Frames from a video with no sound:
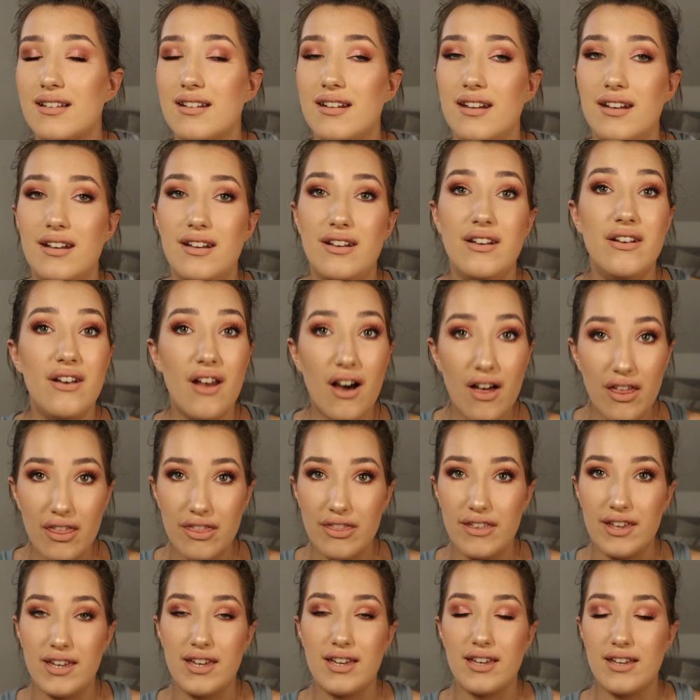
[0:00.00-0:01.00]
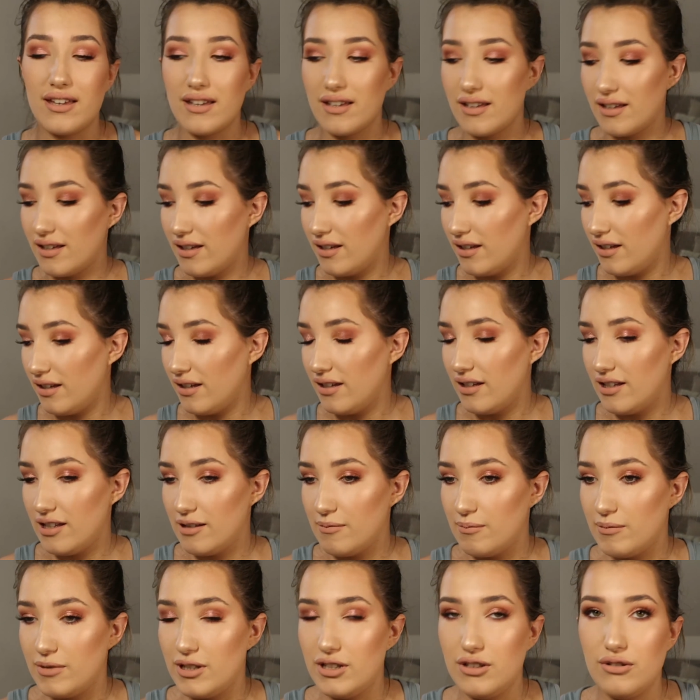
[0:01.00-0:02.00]
nothing.
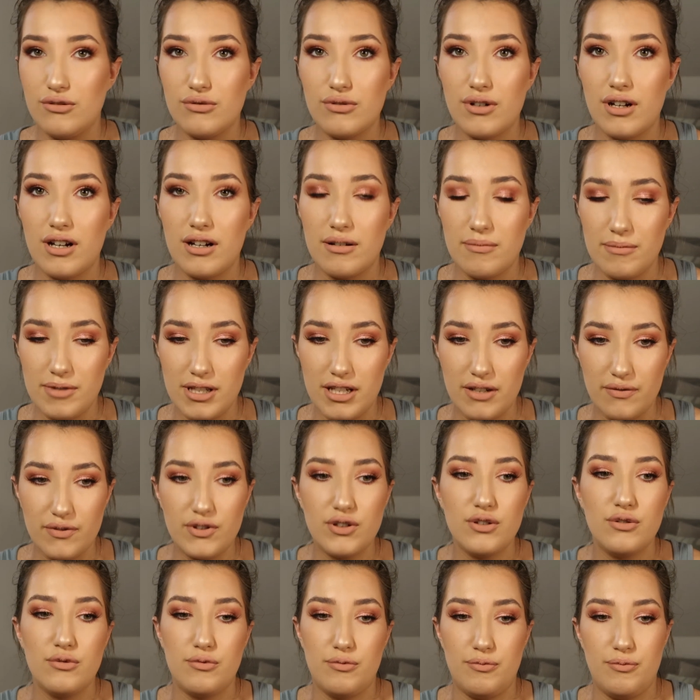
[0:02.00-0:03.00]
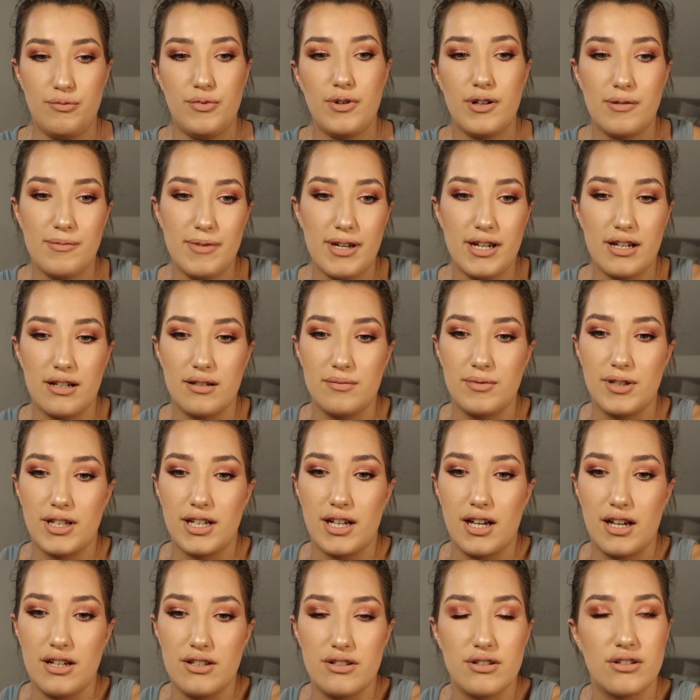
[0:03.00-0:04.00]
You know how, I mean, if you wear makeup
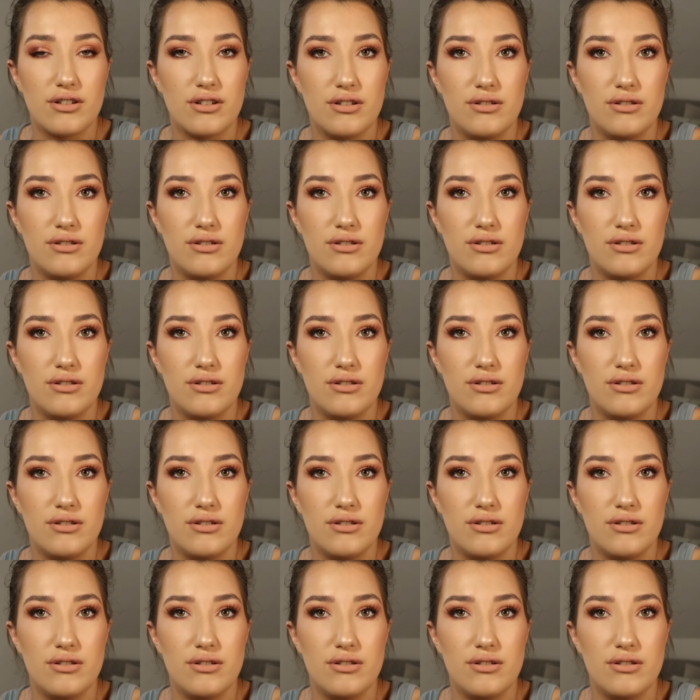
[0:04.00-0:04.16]
like I do,